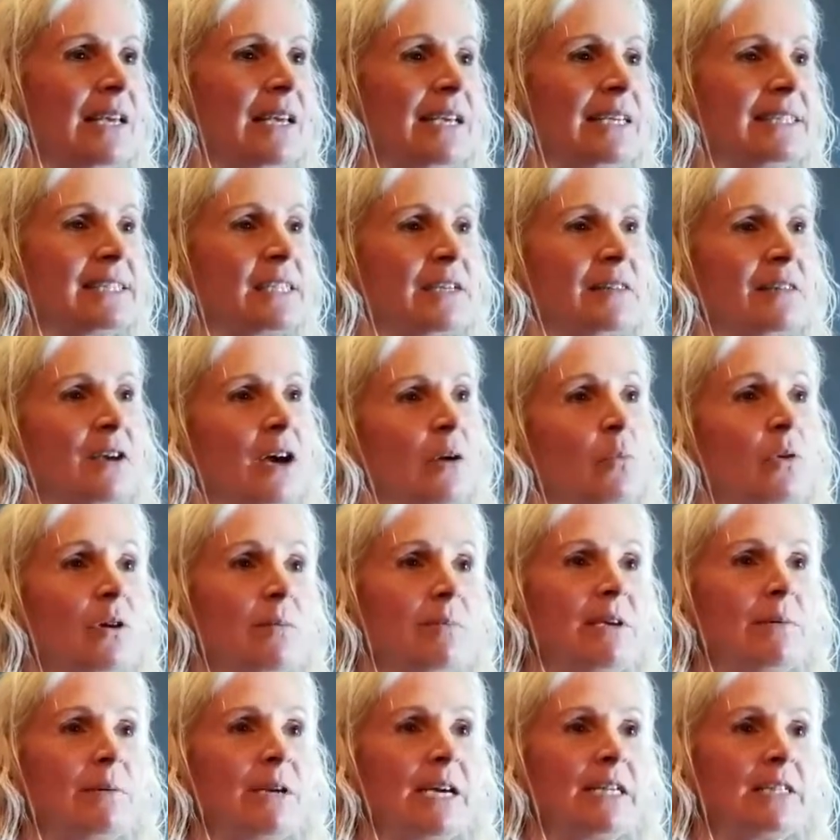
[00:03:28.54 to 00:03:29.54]
Because I thought, well,
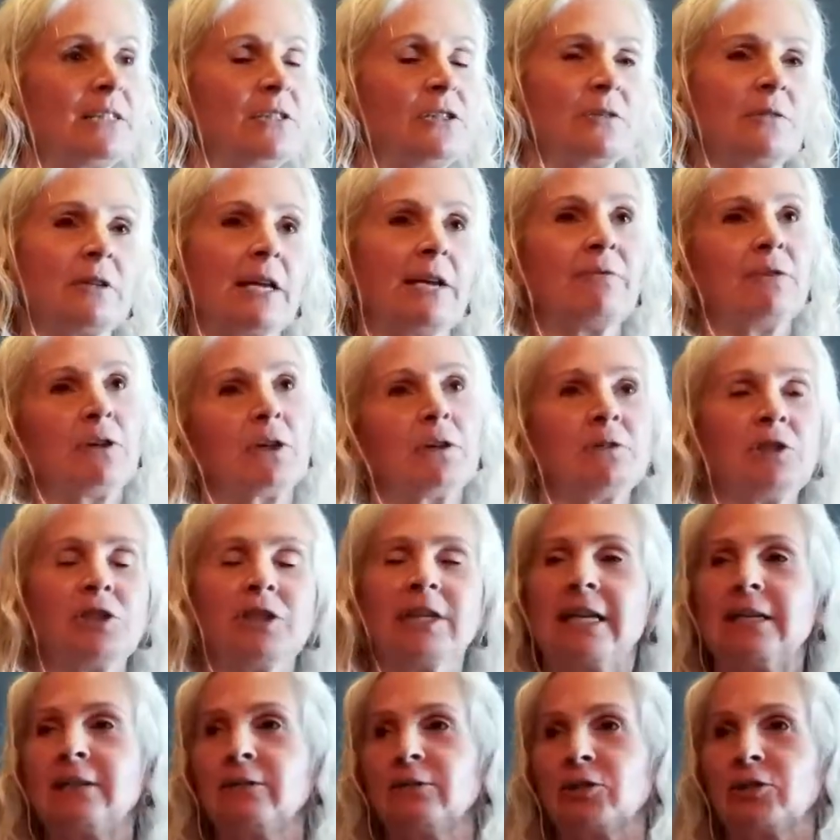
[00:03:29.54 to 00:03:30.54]
maybe I could do life
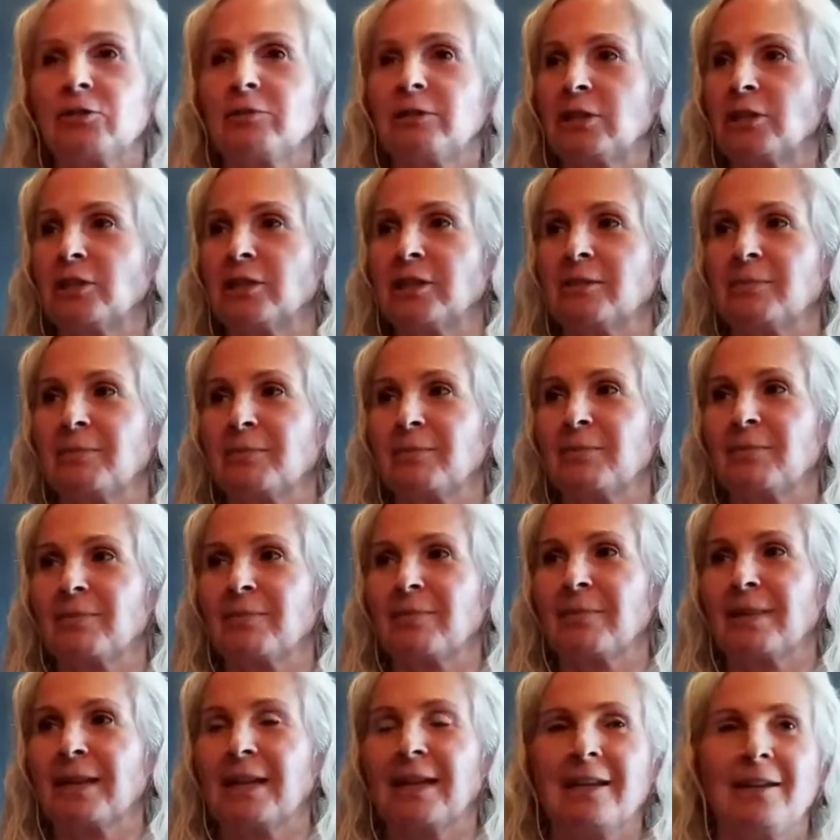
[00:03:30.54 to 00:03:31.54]
coaching and nutrition.
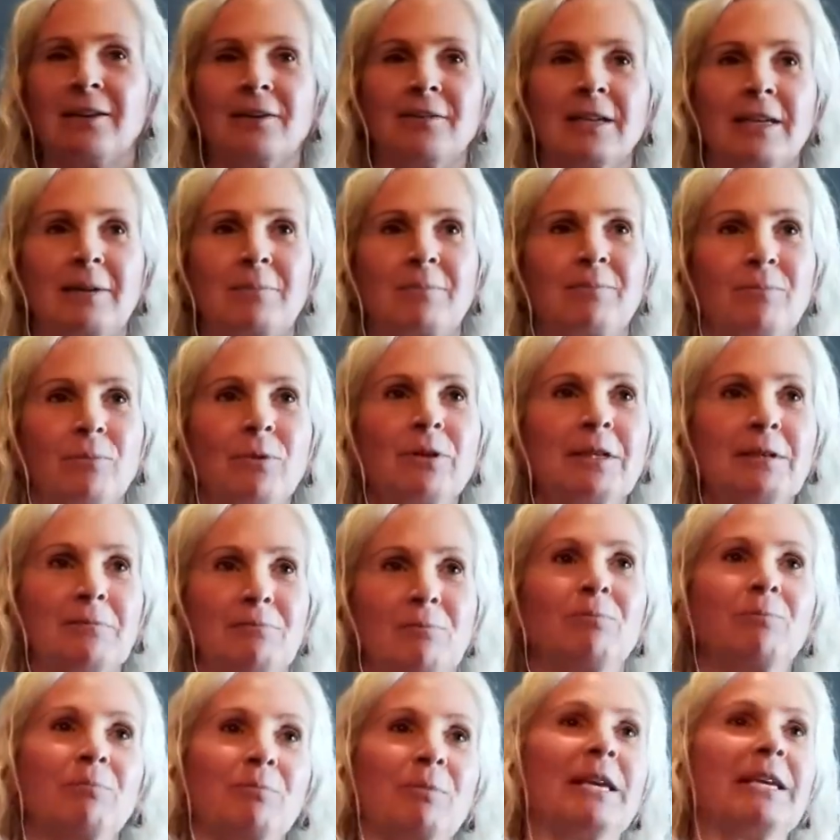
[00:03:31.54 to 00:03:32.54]
And, really
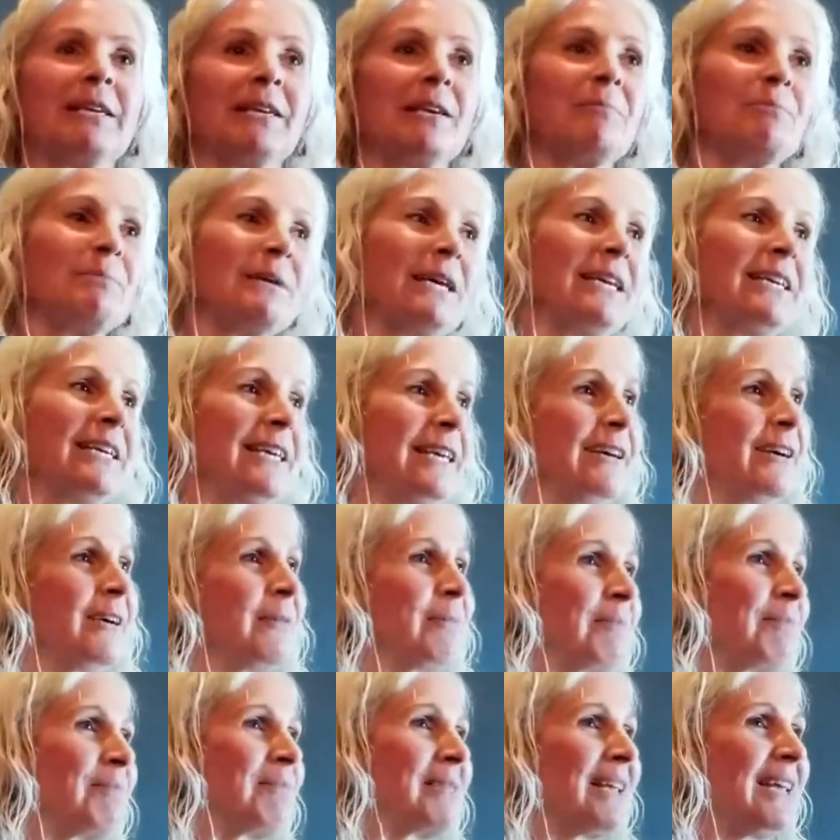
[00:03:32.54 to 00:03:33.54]
thinking big
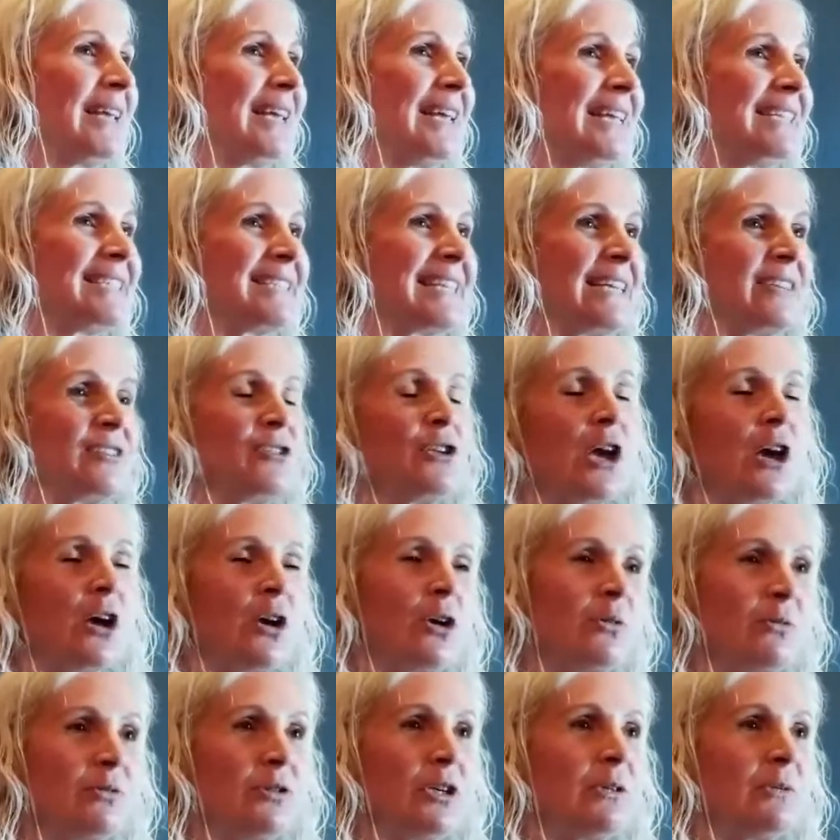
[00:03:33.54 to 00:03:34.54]
here. It's like,
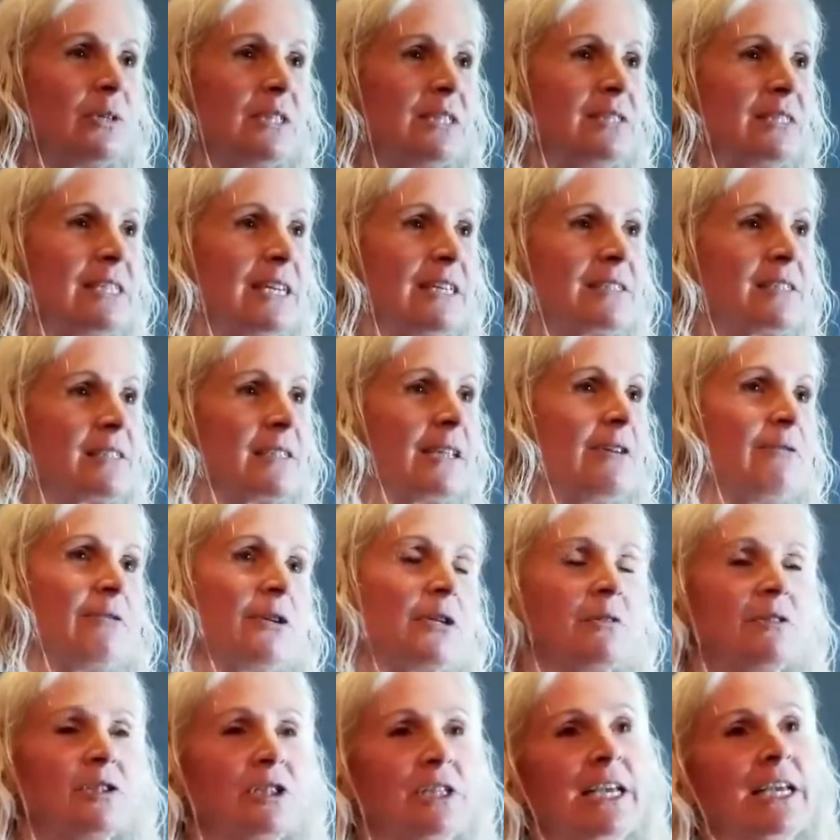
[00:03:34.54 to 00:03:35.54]
no one does life
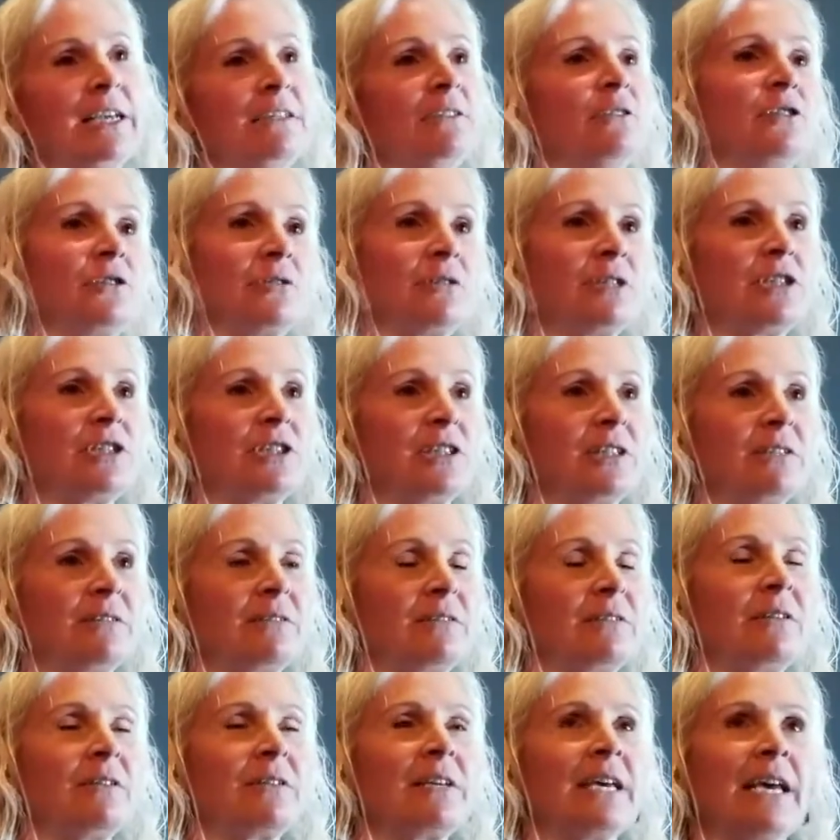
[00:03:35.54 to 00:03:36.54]
coaching and nutrition.
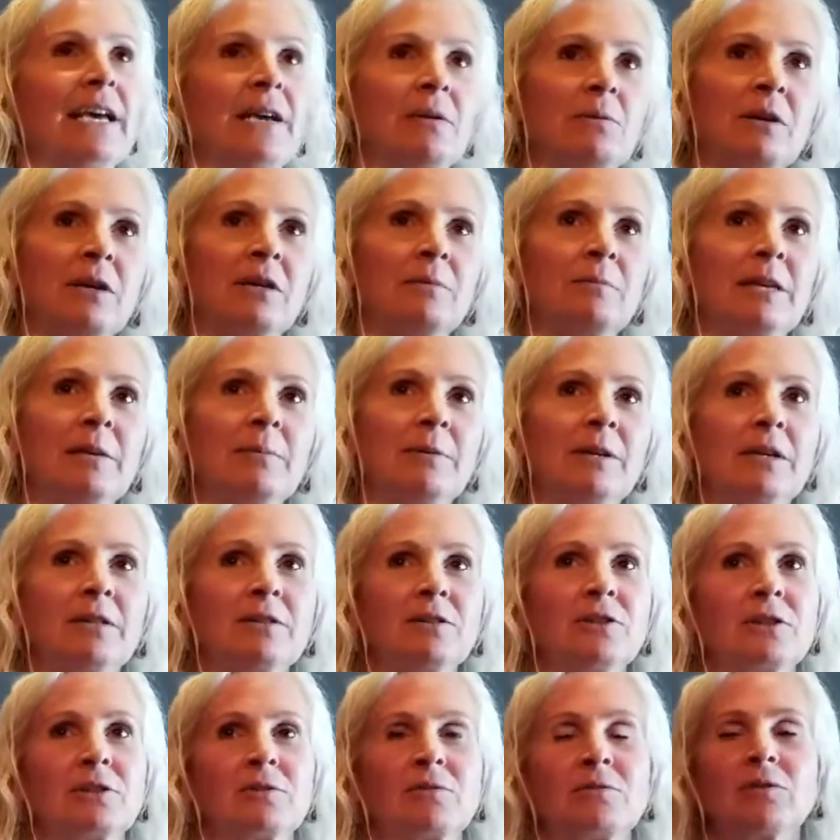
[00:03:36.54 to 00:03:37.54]
Okay, well, maybe
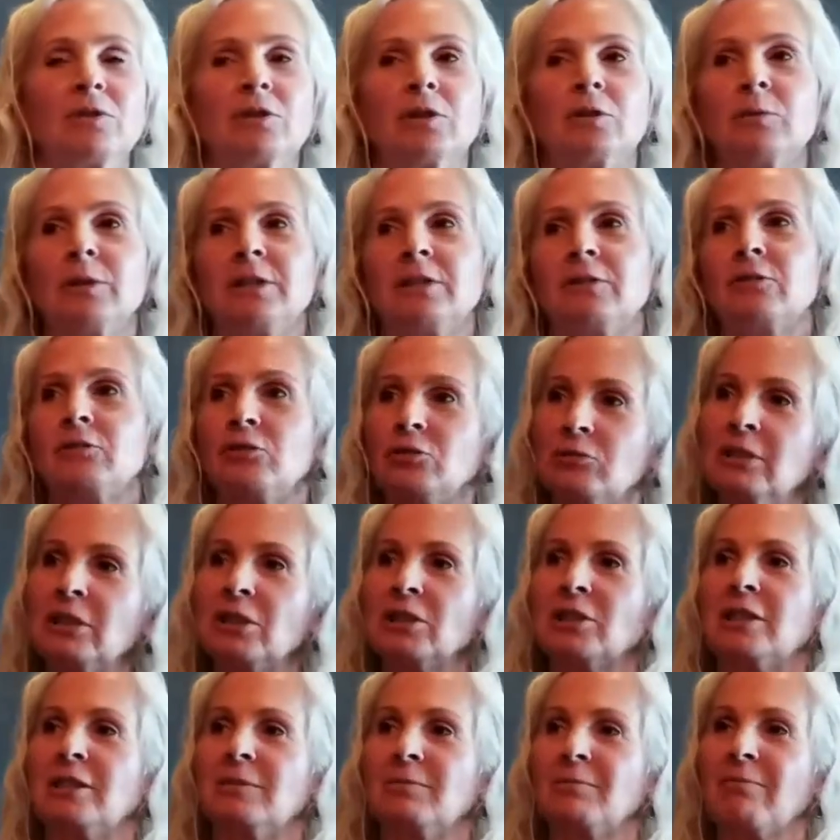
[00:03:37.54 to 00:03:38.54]
I'll just go with
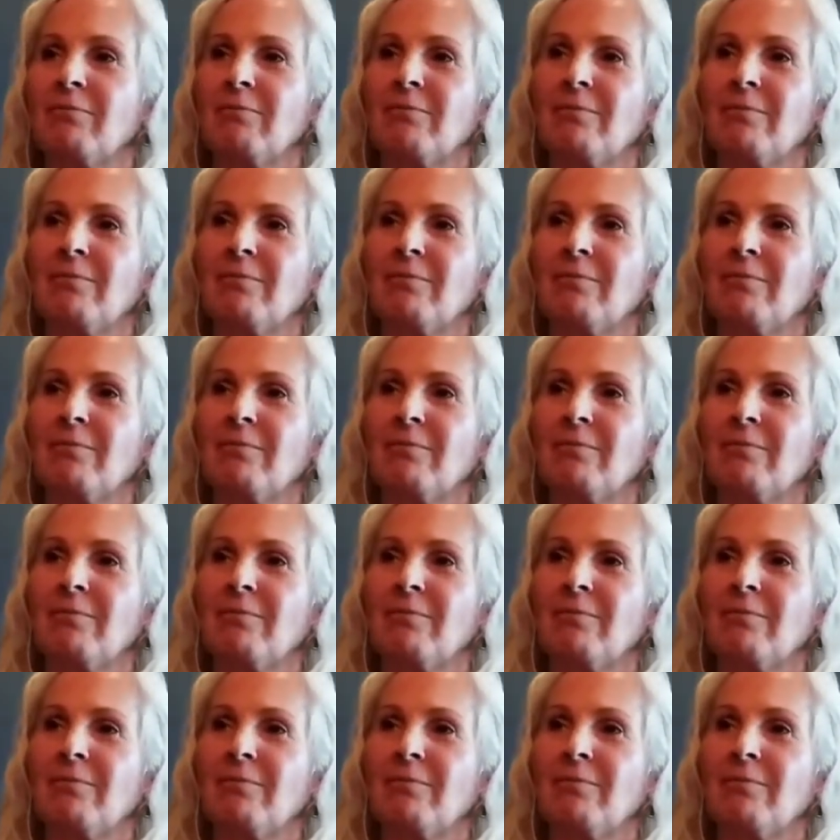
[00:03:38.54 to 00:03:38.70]
nutrition.